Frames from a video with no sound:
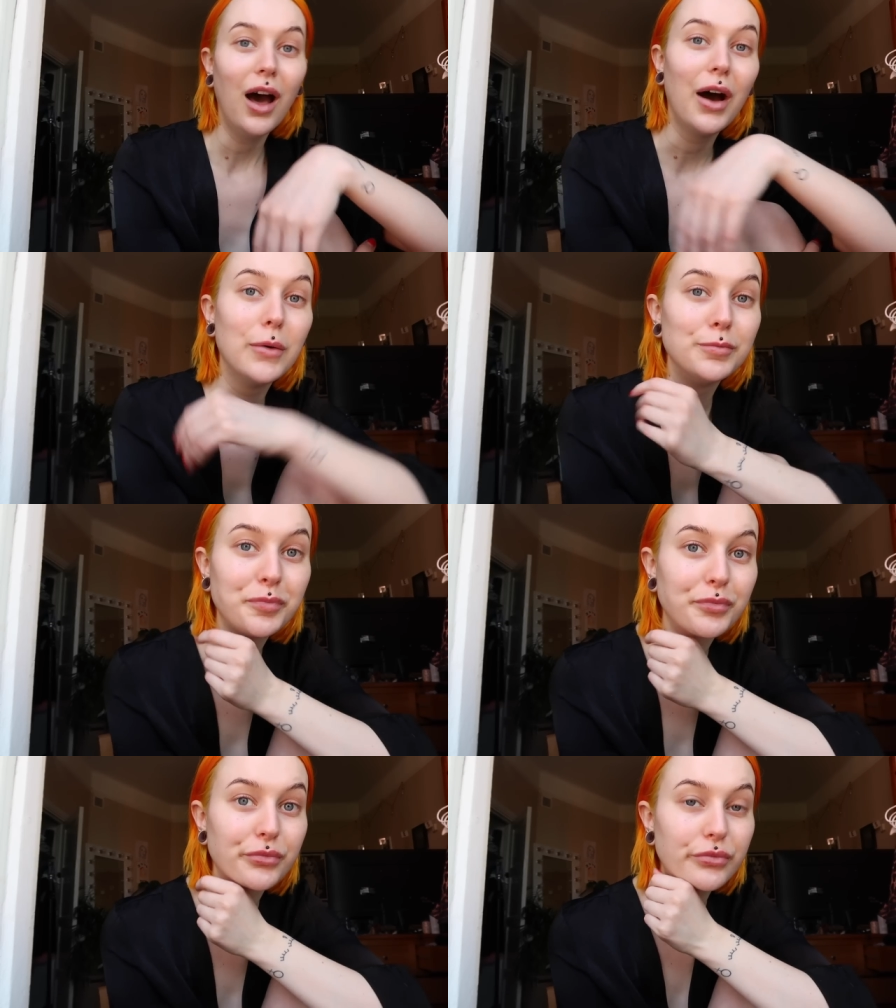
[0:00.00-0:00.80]
Um,
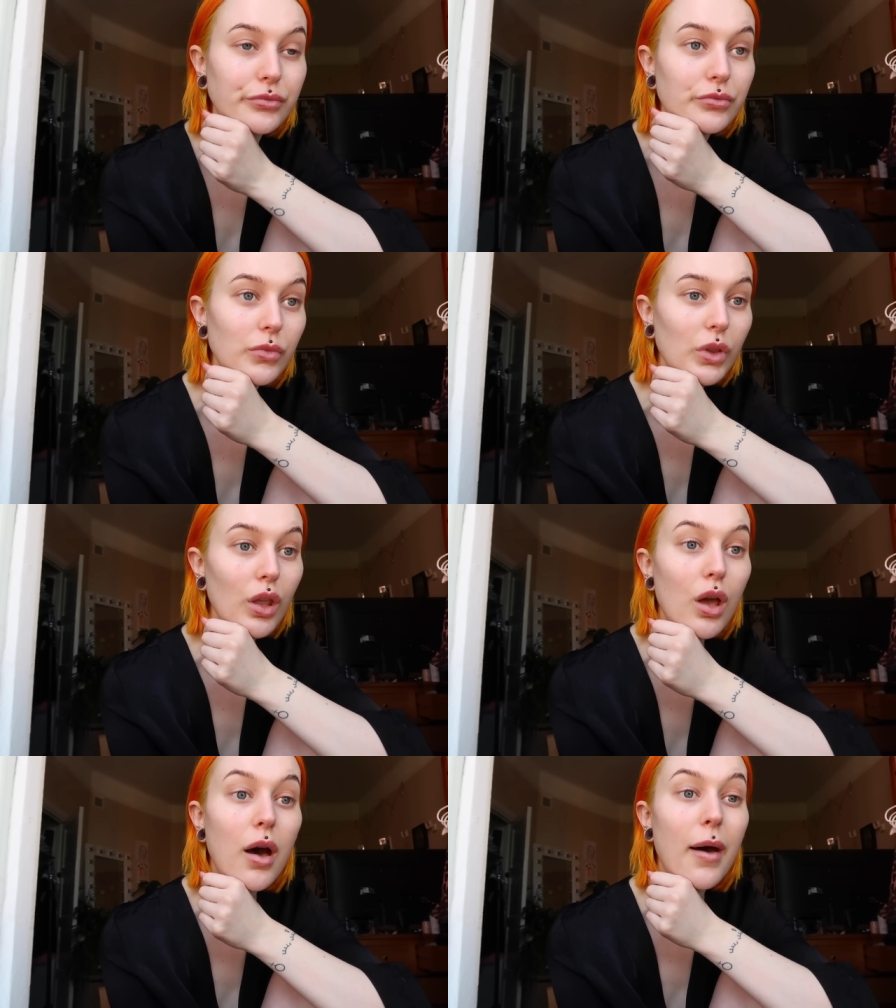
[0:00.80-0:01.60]

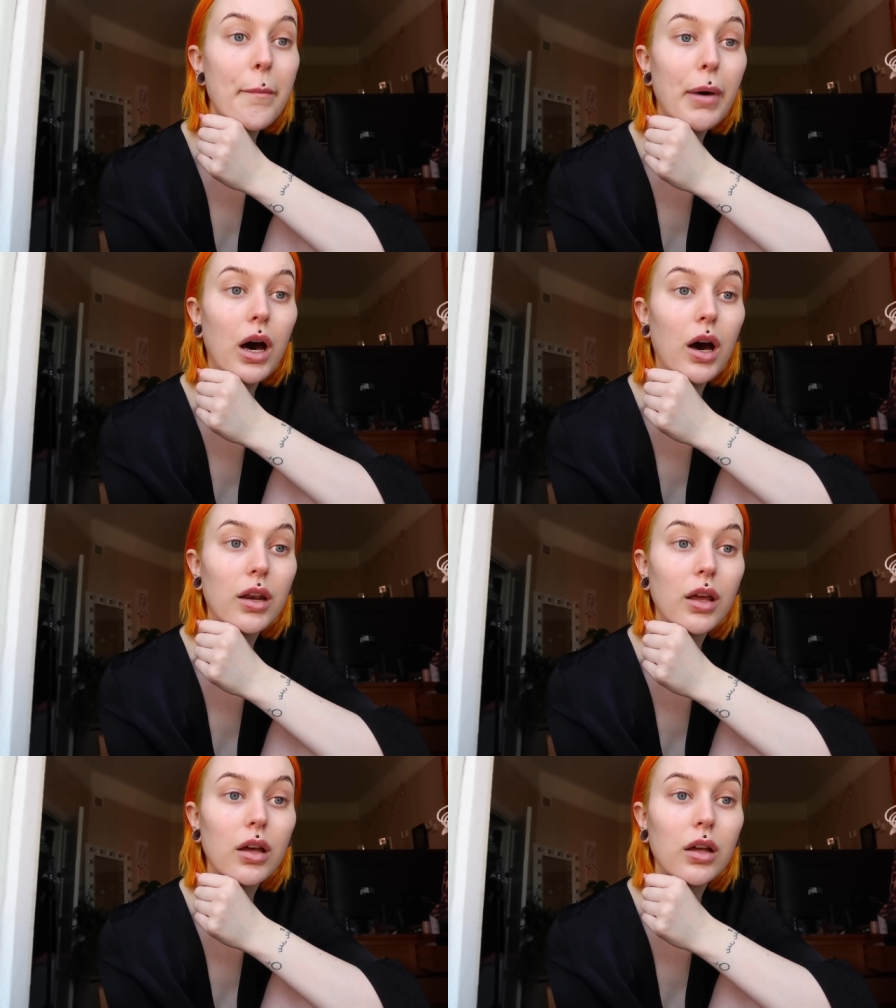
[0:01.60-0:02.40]

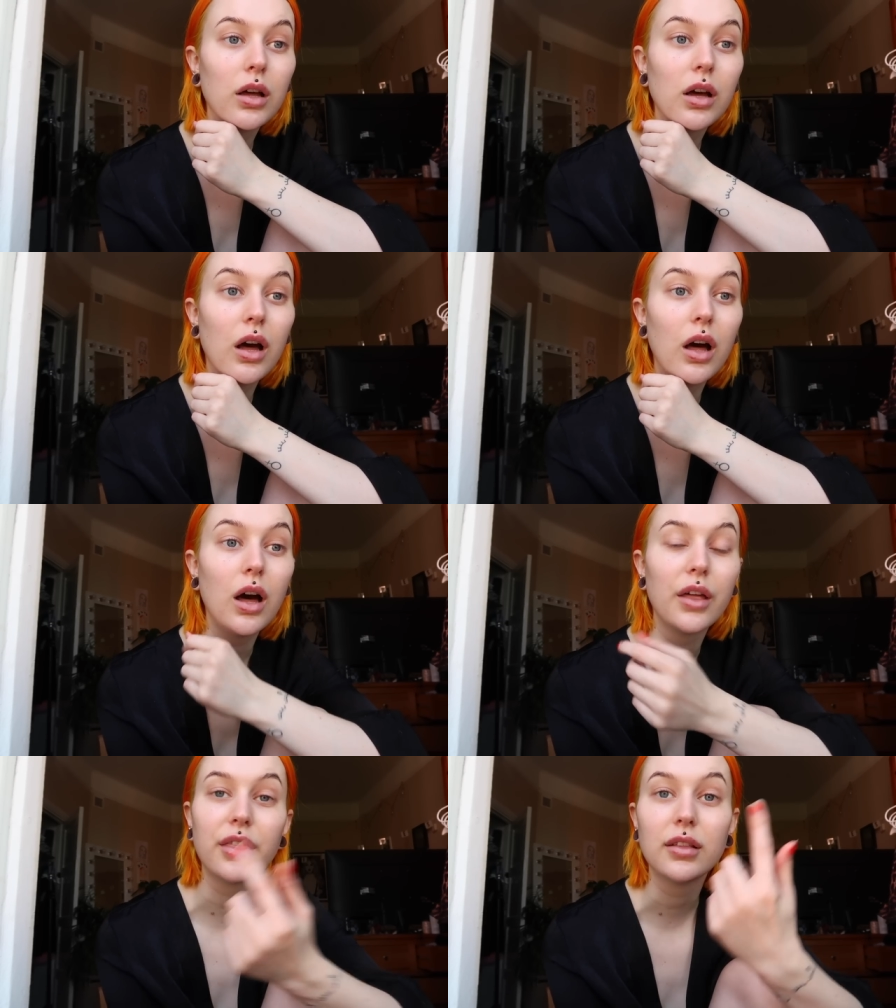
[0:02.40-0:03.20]
but
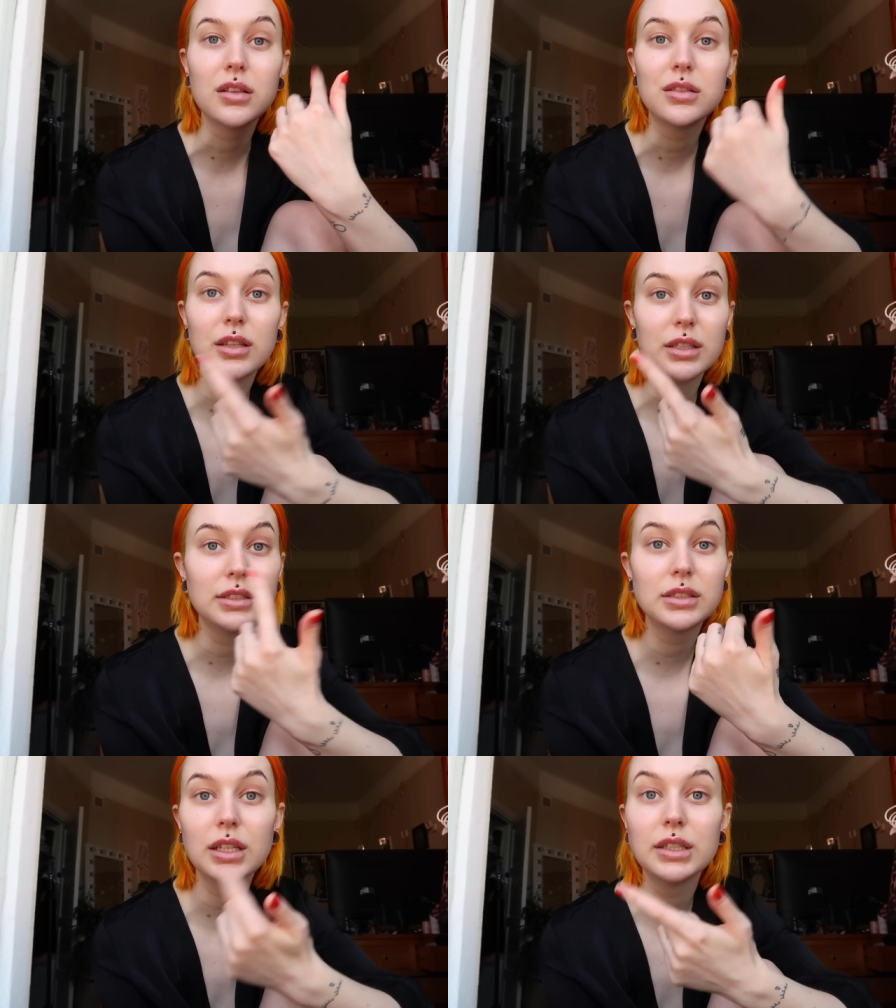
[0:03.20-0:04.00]
I think that this
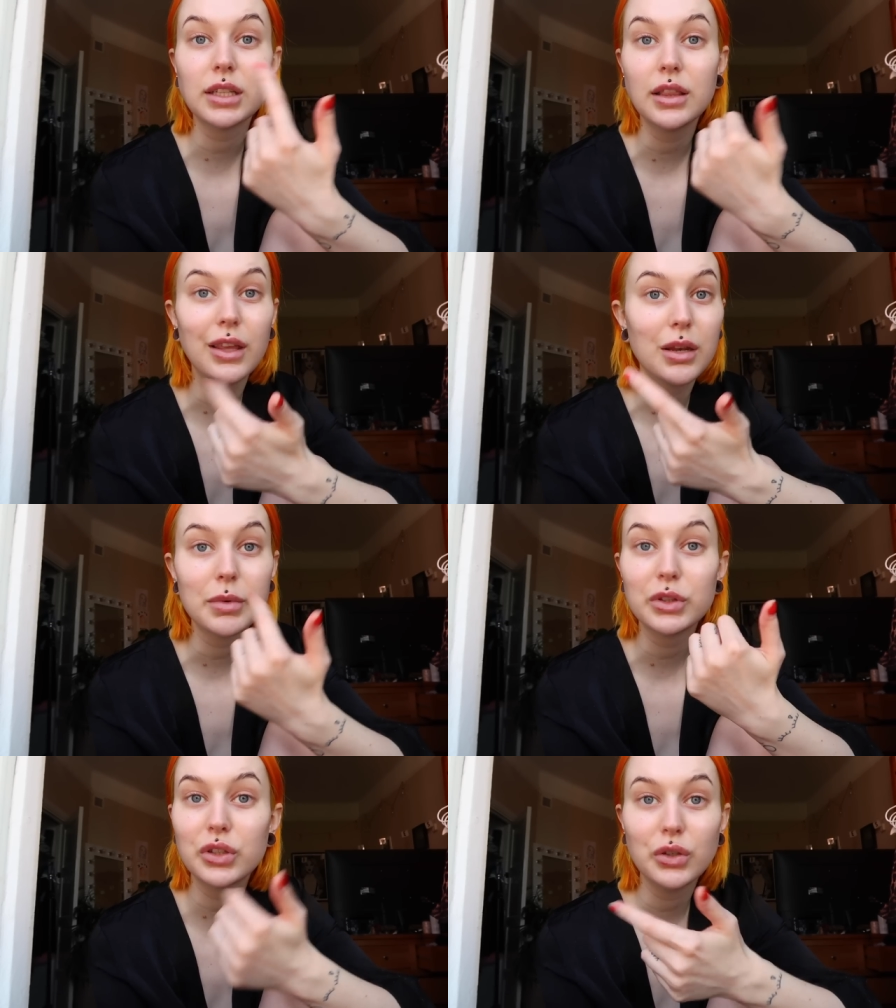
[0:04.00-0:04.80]
is a little
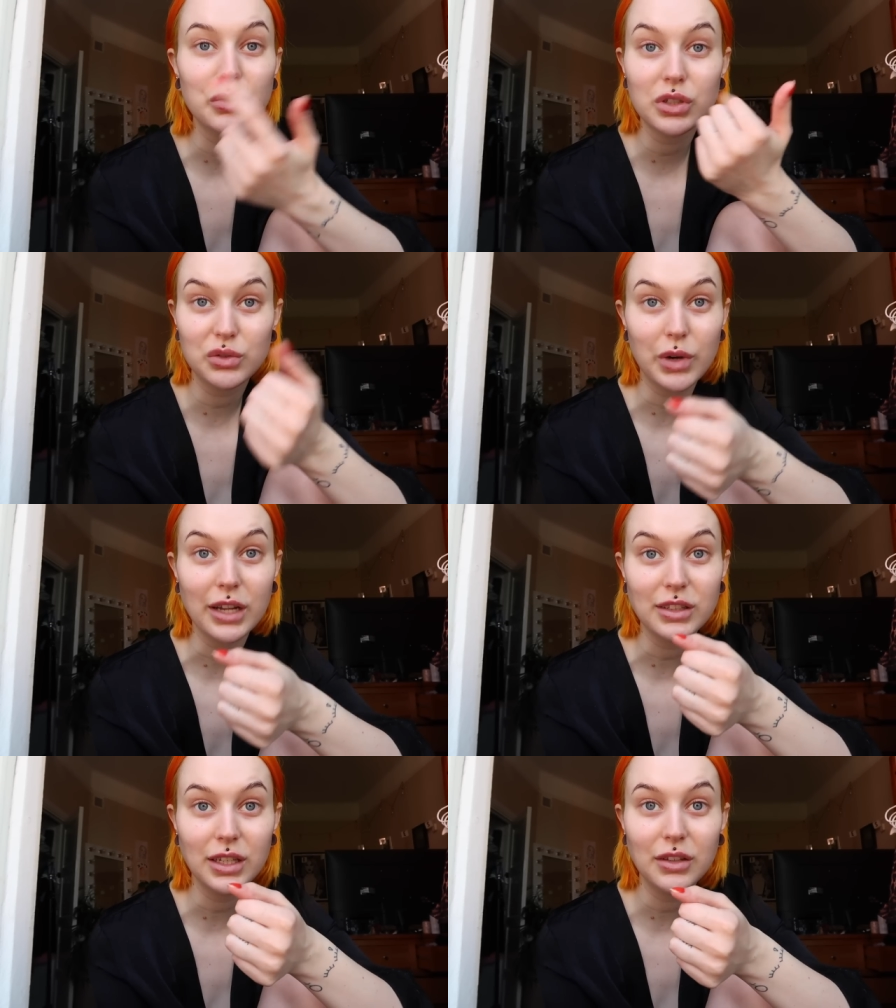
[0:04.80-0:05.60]
bit too
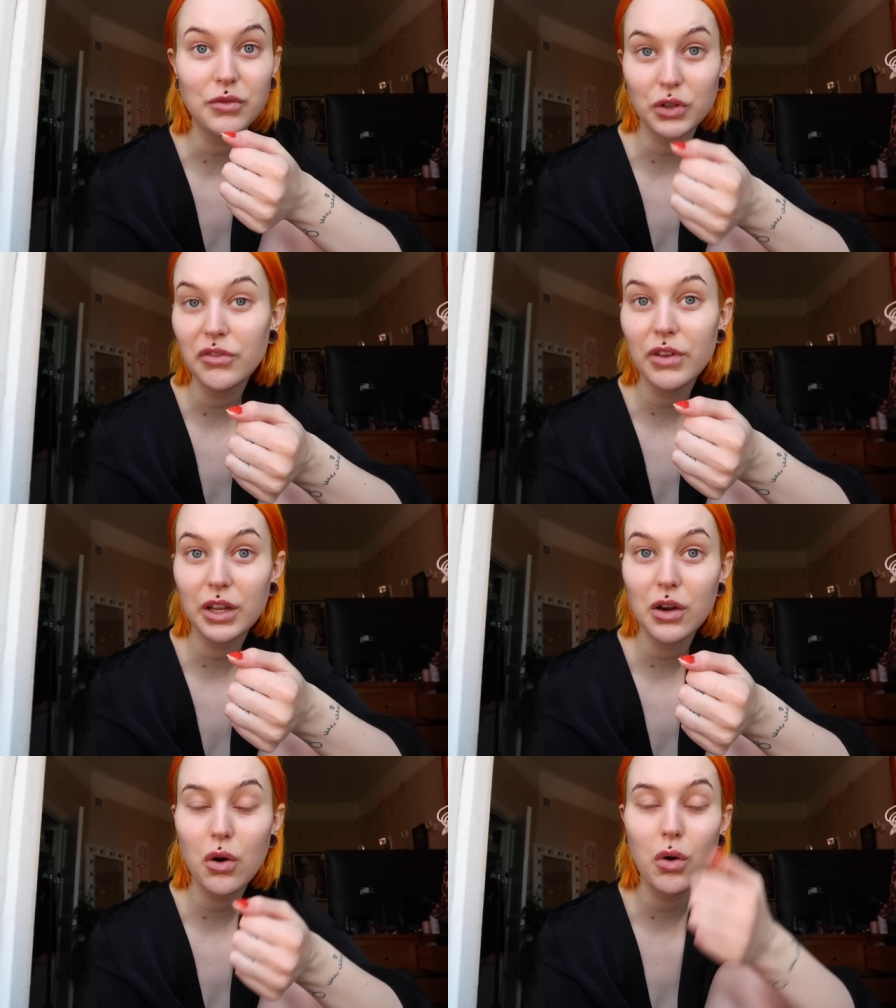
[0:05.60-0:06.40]
distracting for the
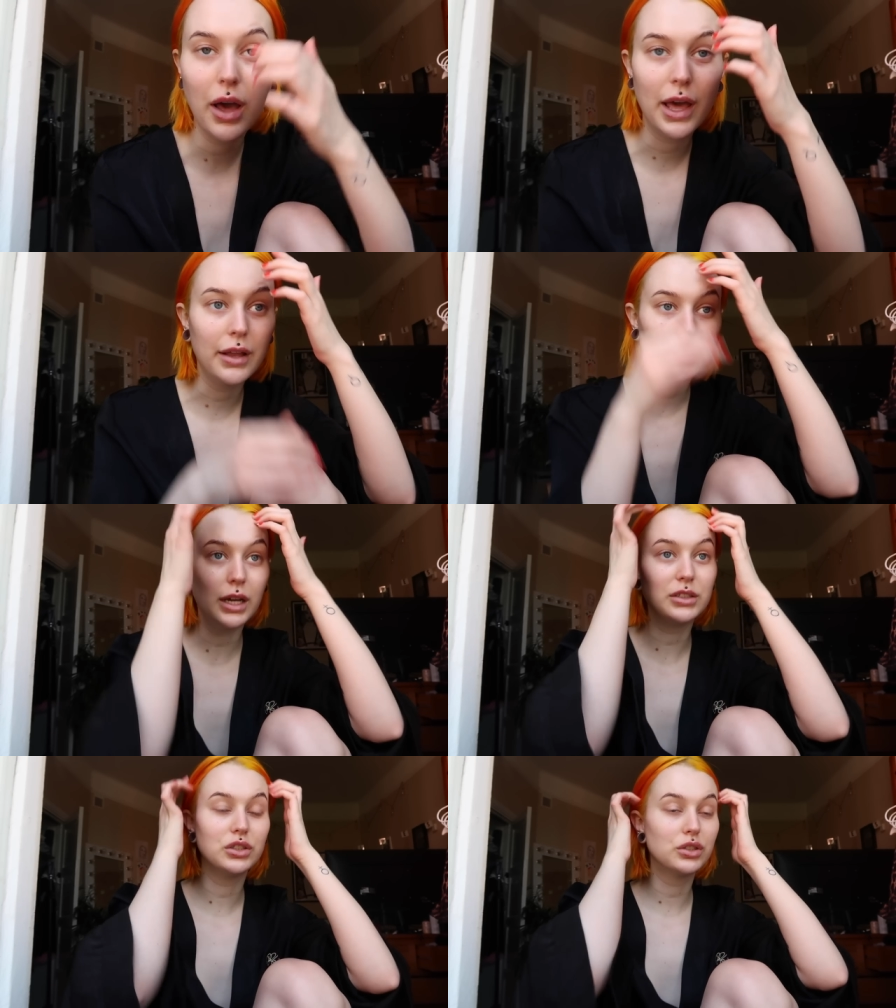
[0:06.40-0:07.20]
video, and
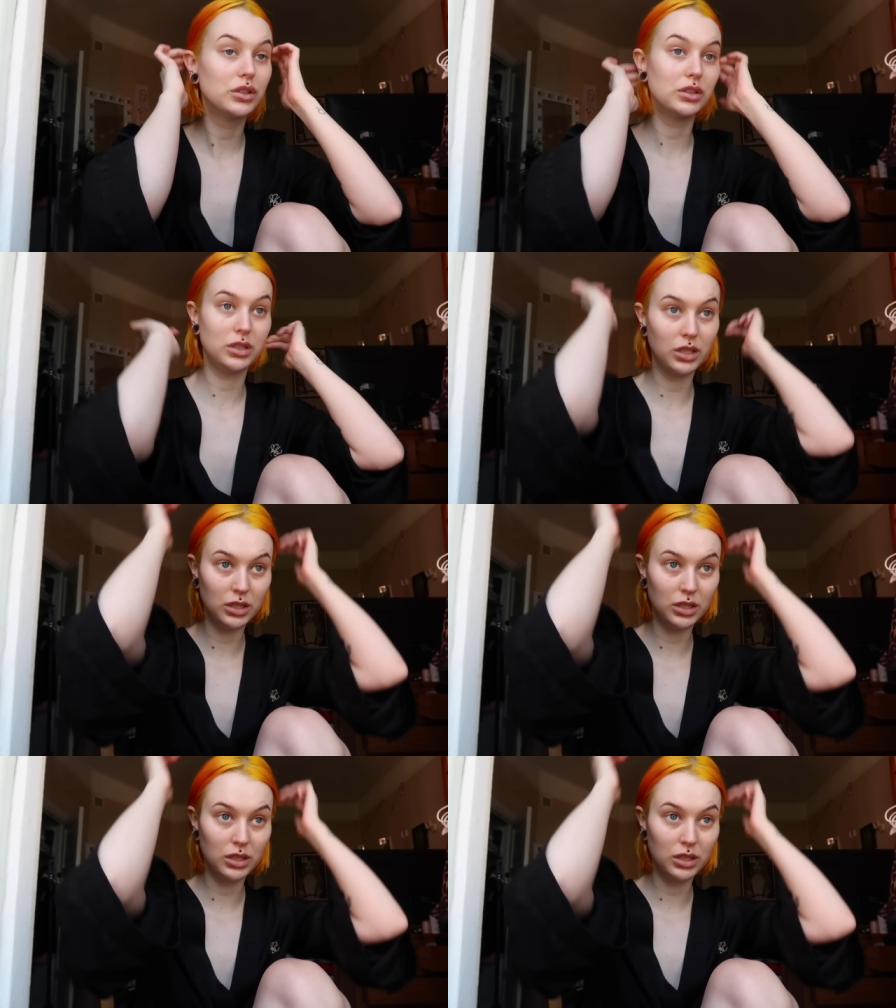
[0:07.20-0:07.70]
I just...